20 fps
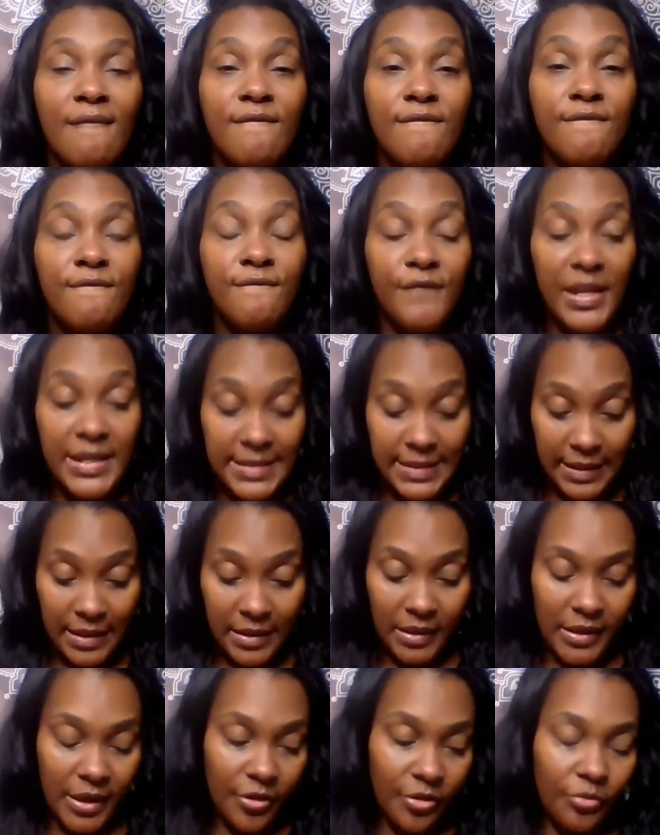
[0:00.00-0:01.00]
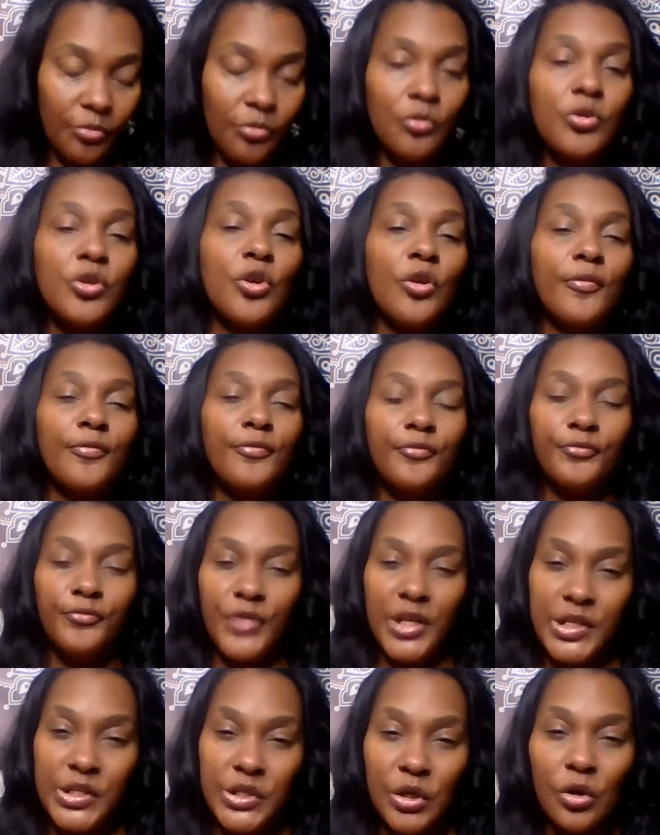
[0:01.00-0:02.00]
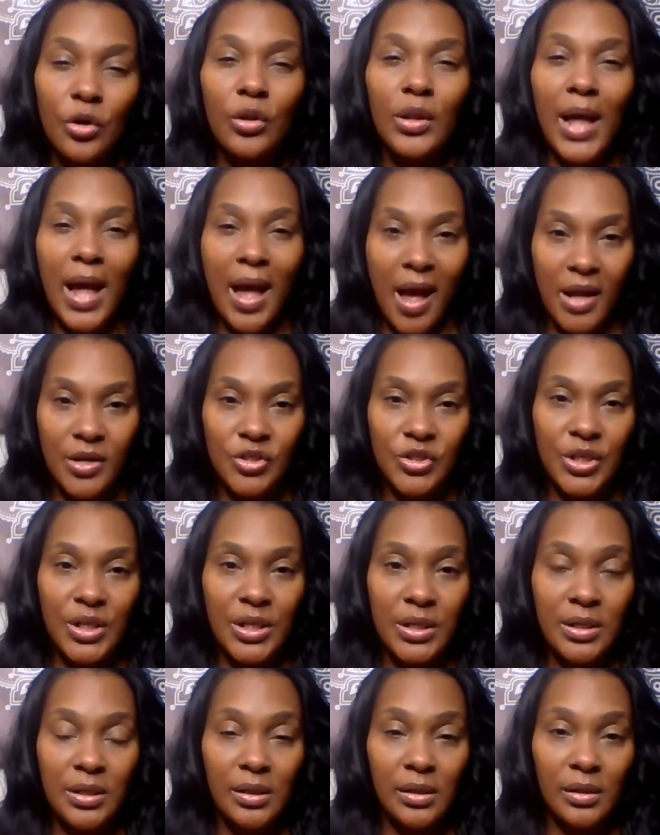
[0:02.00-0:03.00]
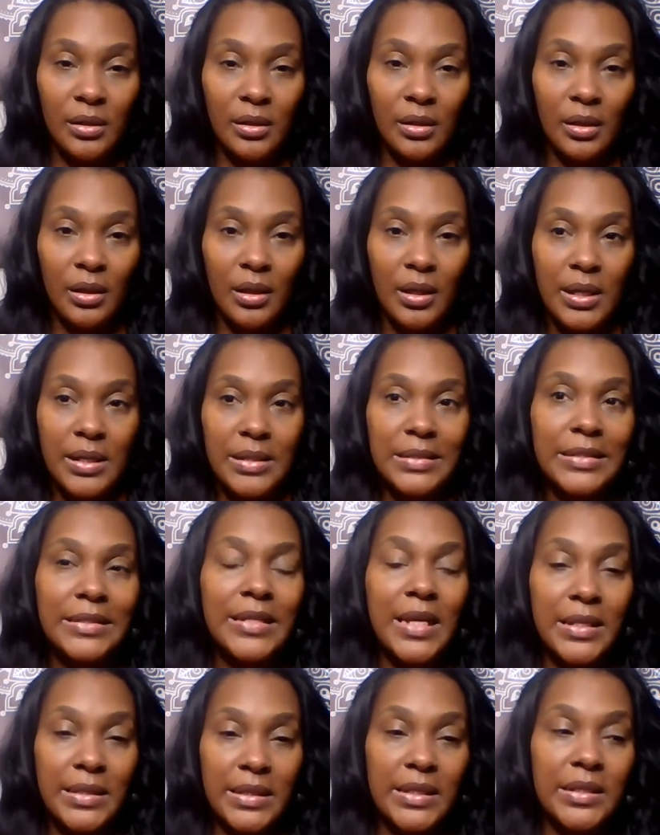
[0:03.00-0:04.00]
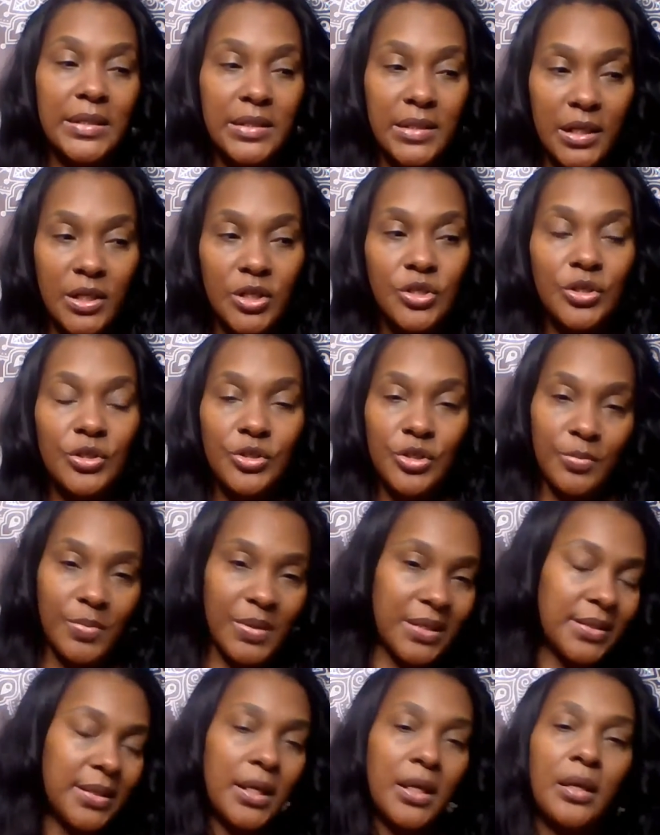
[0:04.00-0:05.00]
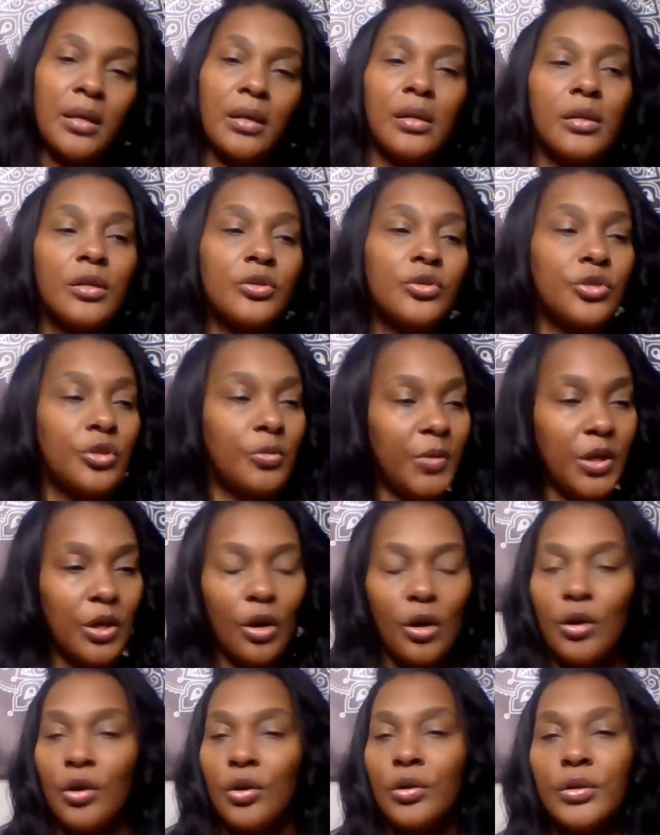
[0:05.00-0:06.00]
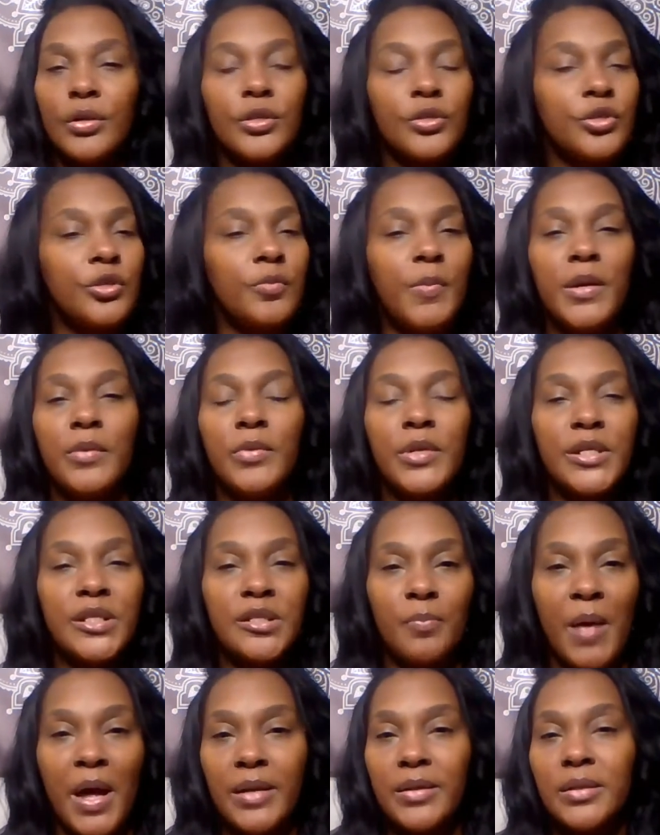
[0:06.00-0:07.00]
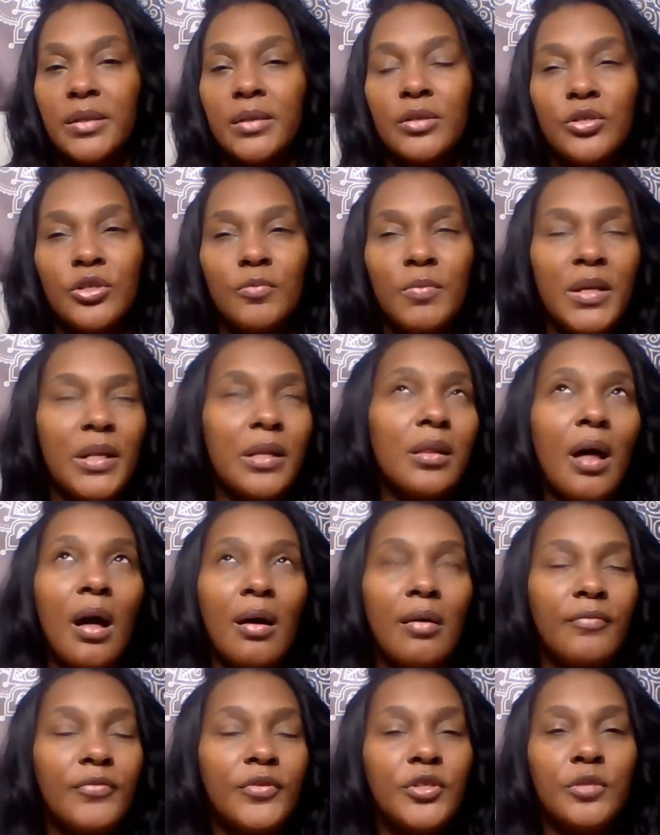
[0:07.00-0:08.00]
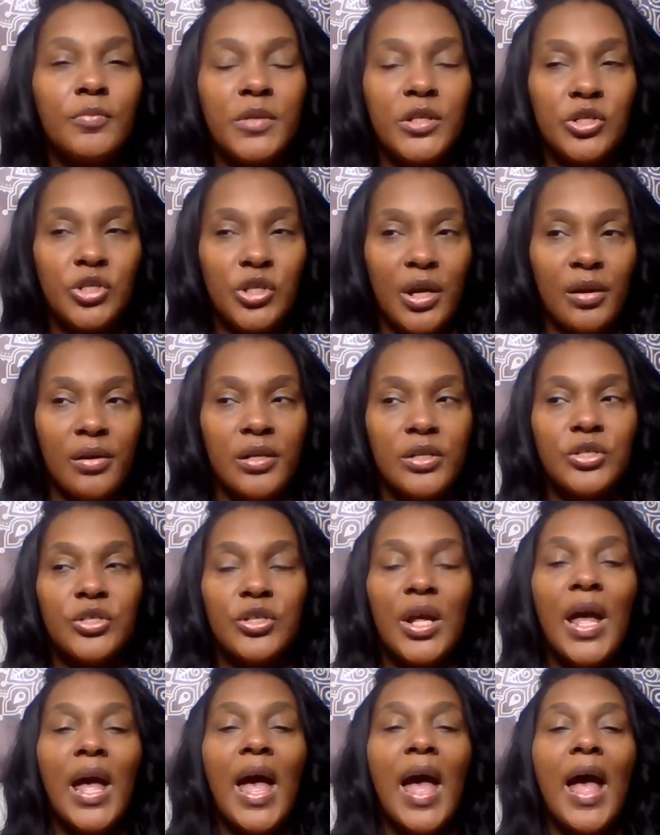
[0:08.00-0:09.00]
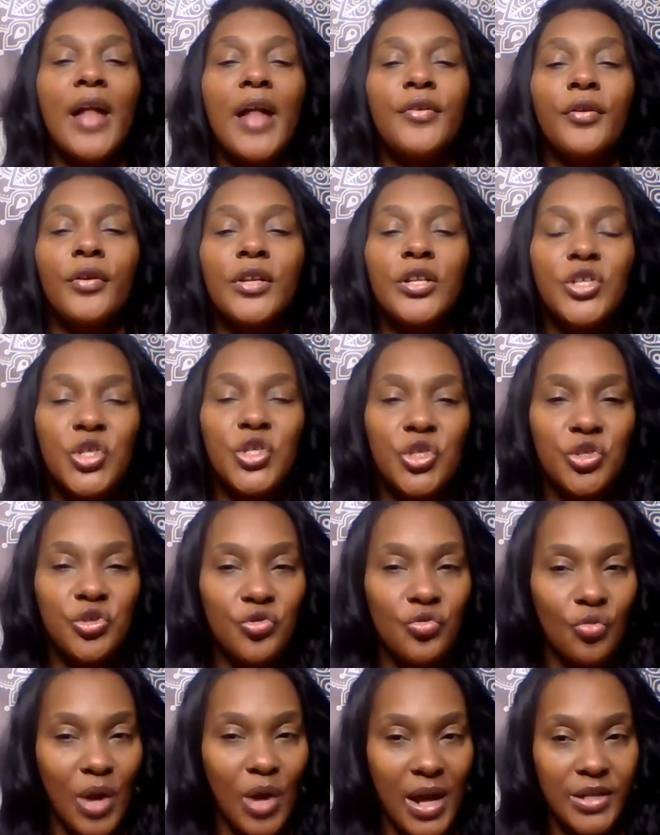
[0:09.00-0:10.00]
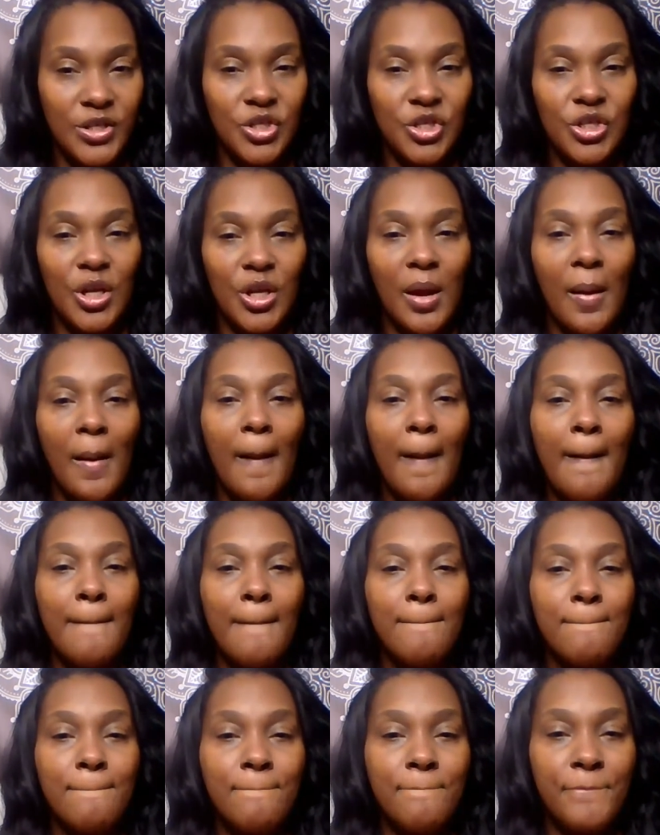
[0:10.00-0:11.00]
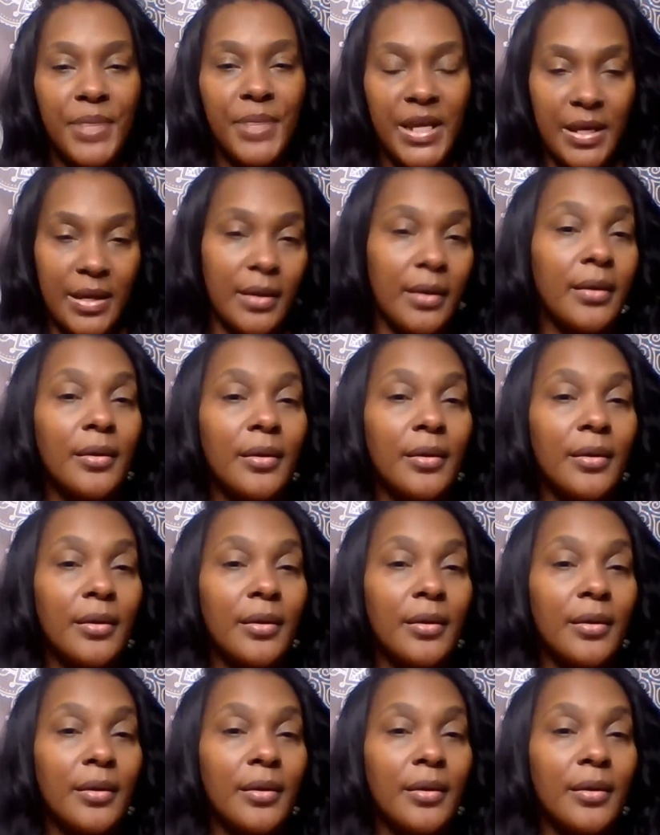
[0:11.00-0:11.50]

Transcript: physically, through your physical action, set the intention to be seen, to be heard, to be respected, to be loved, to be cherished. And you're going to stretch big.